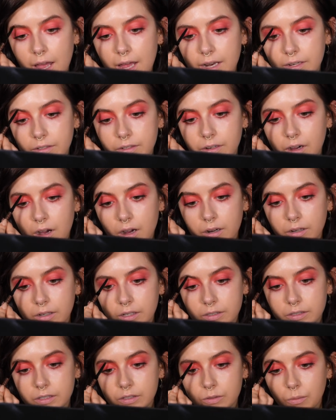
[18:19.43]
and
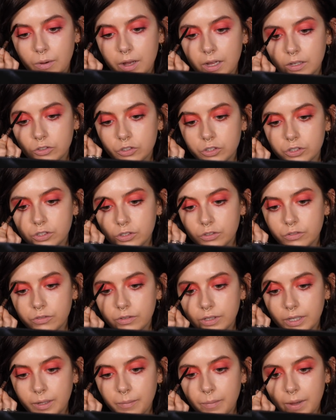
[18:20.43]
darkness as well, just to
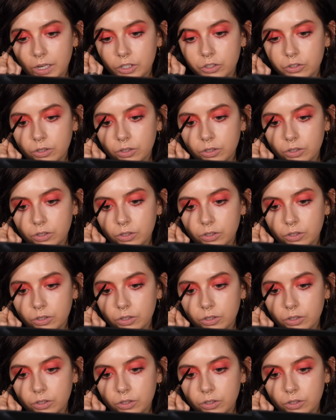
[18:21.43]
really make